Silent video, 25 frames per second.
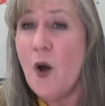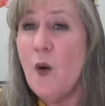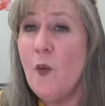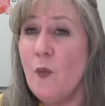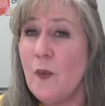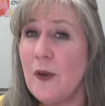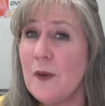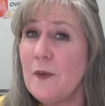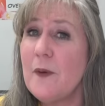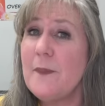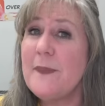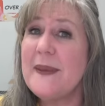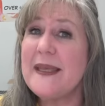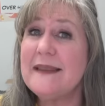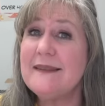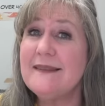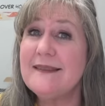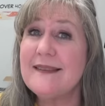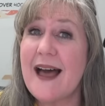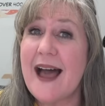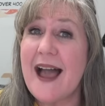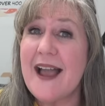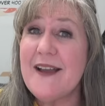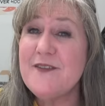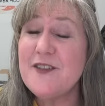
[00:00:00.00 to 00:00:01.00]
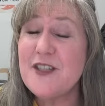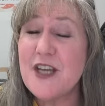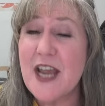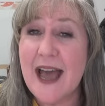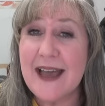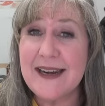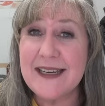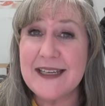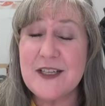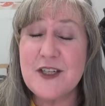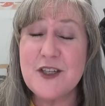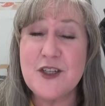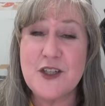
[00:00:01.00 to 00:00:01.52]
We will be live
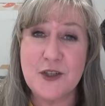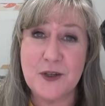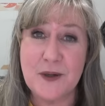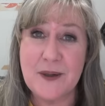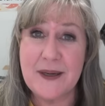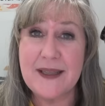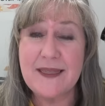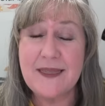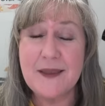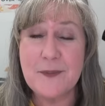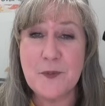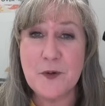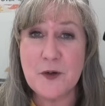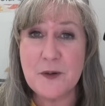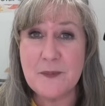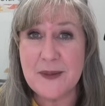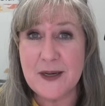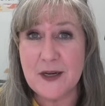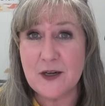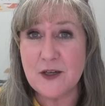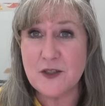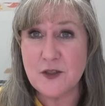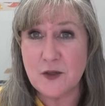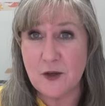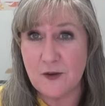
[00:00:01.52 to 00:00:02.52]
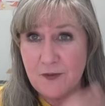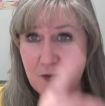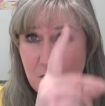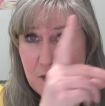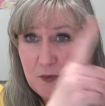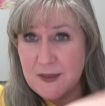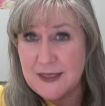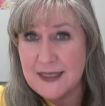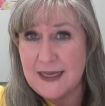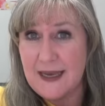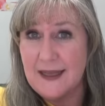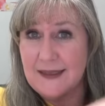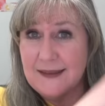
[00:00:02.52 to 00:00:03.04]
chatting during the premiere. So if you
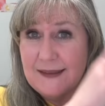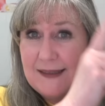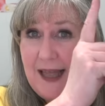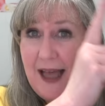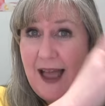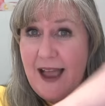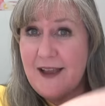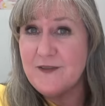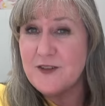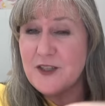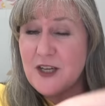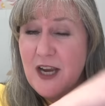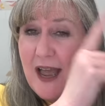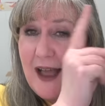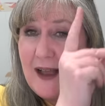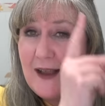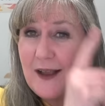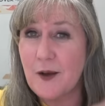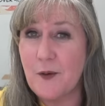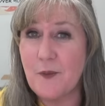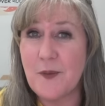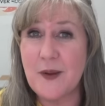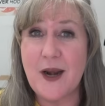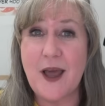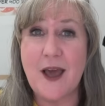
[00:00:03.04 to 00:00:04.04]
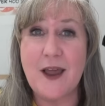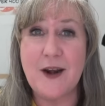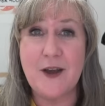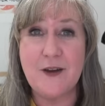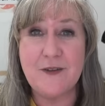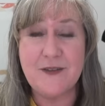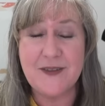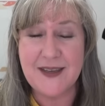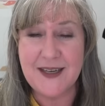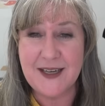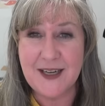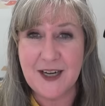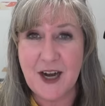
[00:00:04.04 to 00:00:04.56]
see a live chat going on
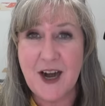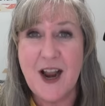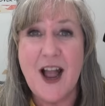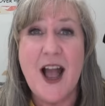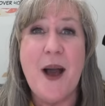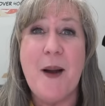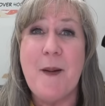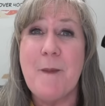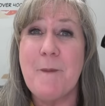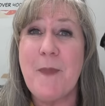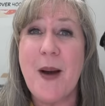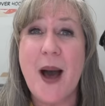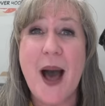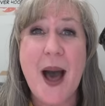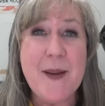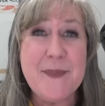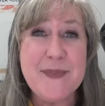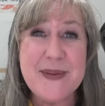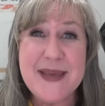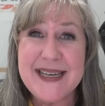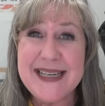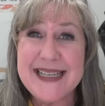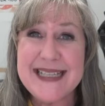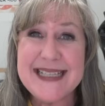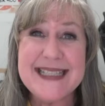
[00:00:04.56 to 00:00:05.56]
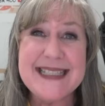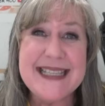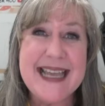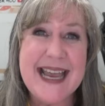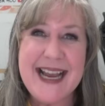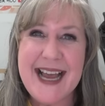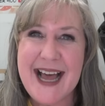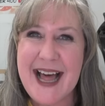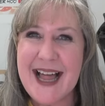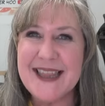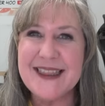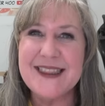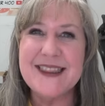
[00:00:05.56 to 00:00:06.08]
over here, pop in and say
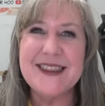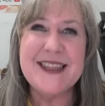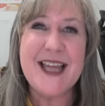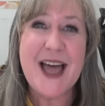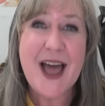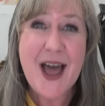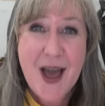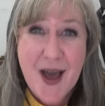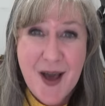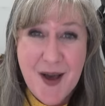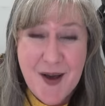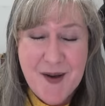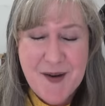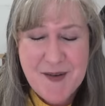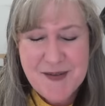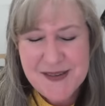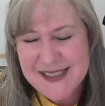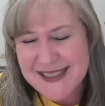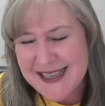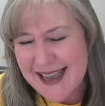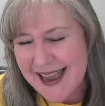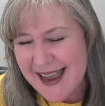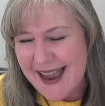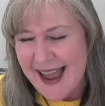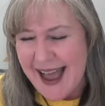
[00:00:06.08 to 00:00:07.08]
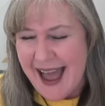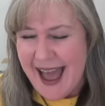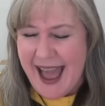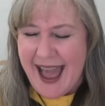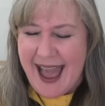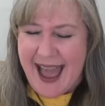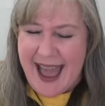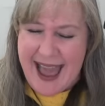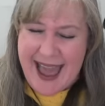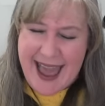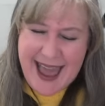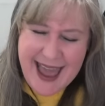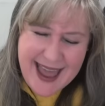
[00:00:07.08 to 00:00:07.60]
hello. Say,
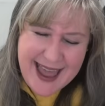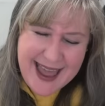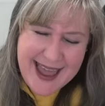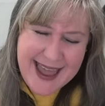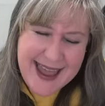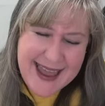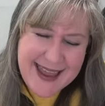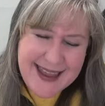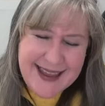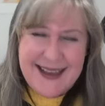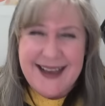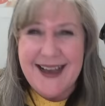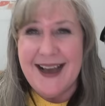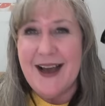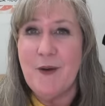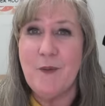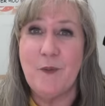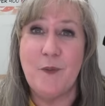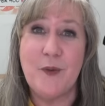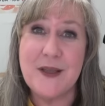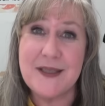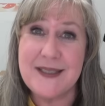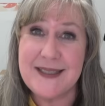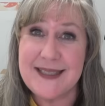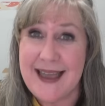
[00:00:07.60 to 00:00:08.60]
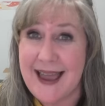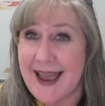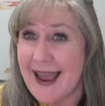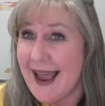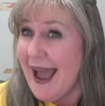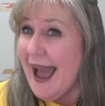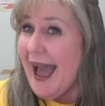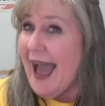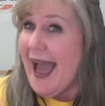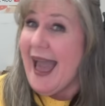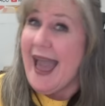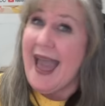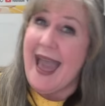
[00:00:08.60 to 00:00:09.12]
hey, We'll say,
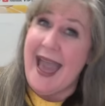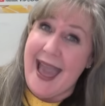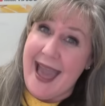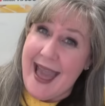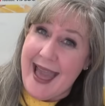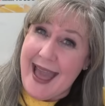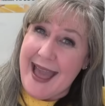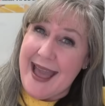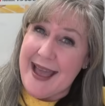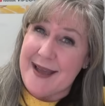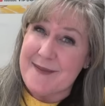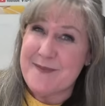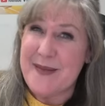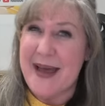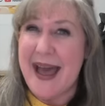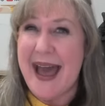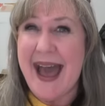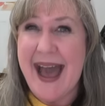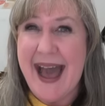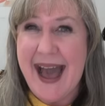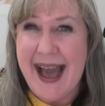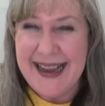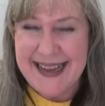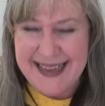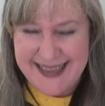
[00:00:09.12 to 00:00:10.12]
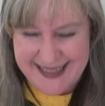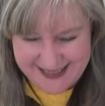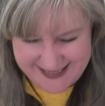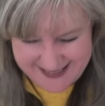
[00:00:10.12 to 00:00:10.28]
hey, back.